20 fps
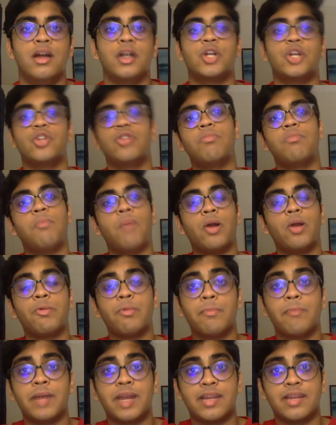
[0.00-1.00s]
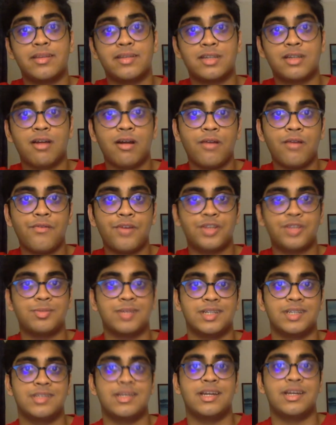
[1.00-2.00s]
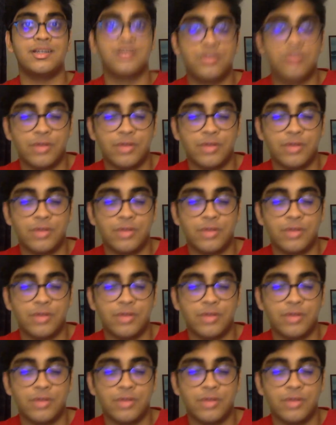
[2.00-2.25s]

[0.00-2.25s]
to the point we made at the start of our speech, that is,